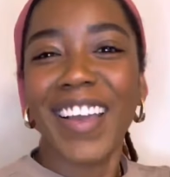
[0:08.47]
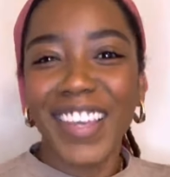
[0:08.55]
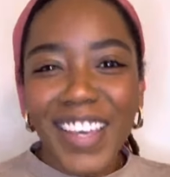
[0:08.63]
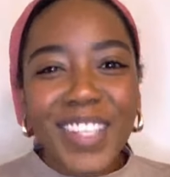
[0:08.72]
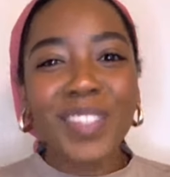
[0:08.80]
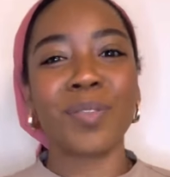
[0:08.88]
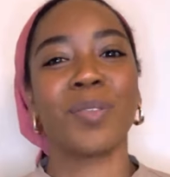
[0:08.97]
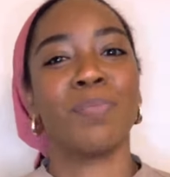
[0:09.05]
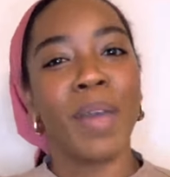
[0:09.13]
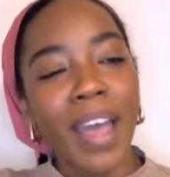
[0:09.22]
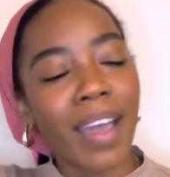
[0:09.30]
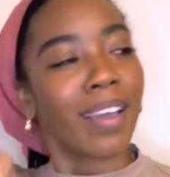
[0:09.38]
guess who's
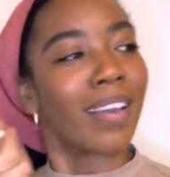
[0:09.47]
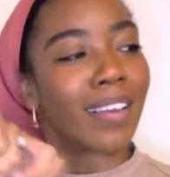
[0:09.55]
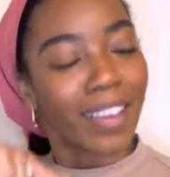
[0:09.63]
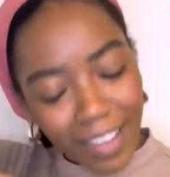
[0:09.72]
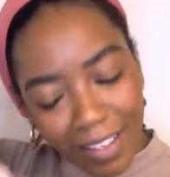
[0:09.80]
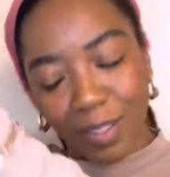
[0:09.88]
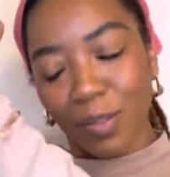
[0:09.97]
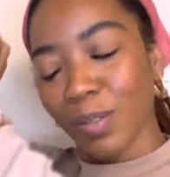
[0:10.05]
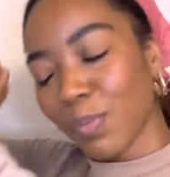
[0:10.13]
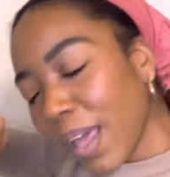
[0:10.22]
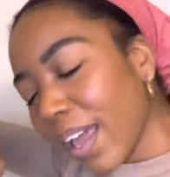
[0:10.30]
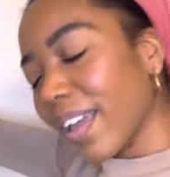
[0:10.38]
back, guess
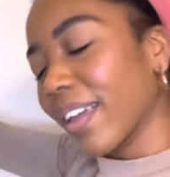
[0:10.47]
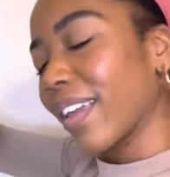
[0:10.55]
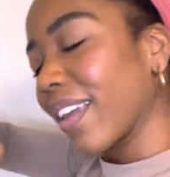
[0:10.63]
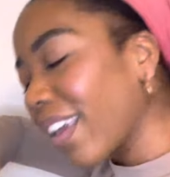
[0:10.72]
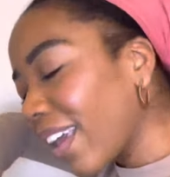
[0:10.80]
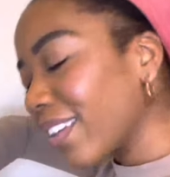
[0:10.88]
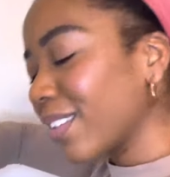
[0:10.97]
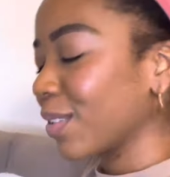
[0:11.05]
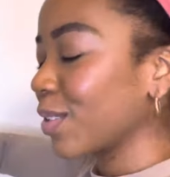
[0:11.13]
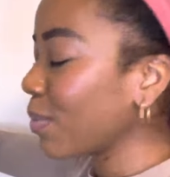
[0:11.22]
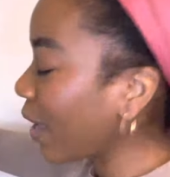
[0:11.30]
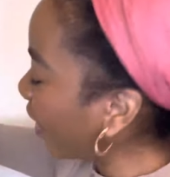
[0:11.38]
who's back, guess
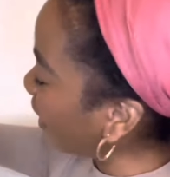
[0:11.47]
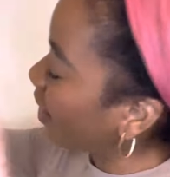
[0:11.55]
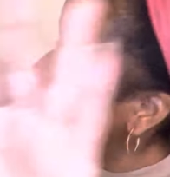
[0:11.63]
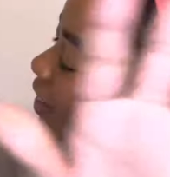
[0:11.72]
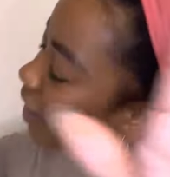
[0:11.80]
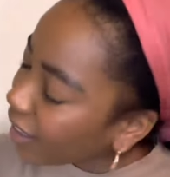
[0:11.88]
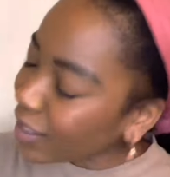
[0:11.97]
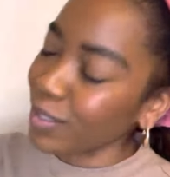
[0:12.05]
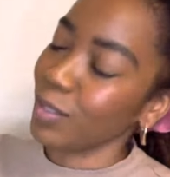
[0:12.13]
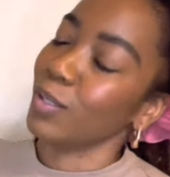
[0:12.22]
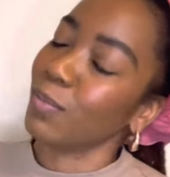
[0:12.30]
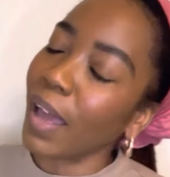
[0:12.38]
who's back, guess
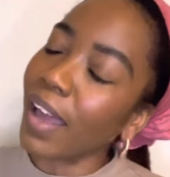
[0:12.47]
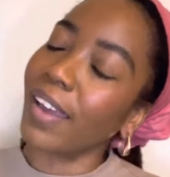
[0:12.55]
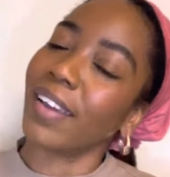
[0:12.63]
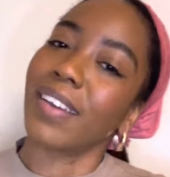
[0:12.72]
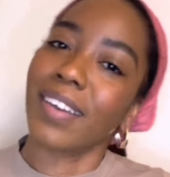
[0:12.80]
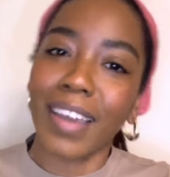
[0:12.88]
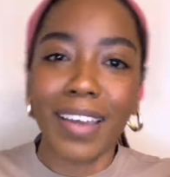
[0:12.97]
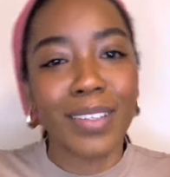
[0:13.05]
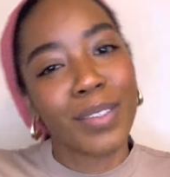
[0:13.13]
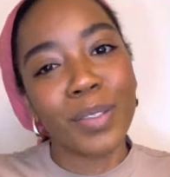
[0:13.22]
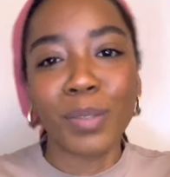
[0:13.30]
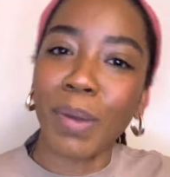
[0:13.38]
who's back,
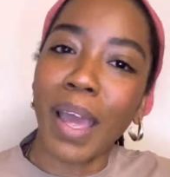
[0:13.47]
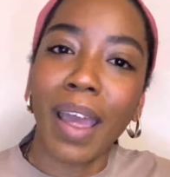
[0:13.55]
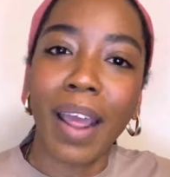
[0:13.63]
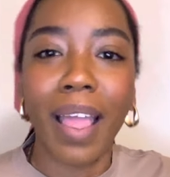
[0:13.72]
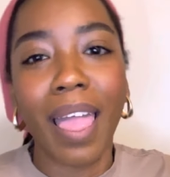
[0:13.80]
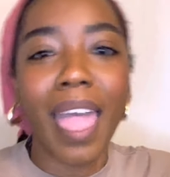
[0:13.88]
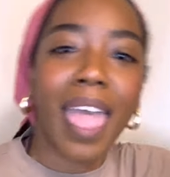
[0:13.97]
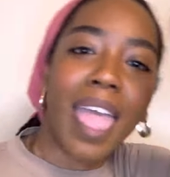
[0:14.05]
guess who's back,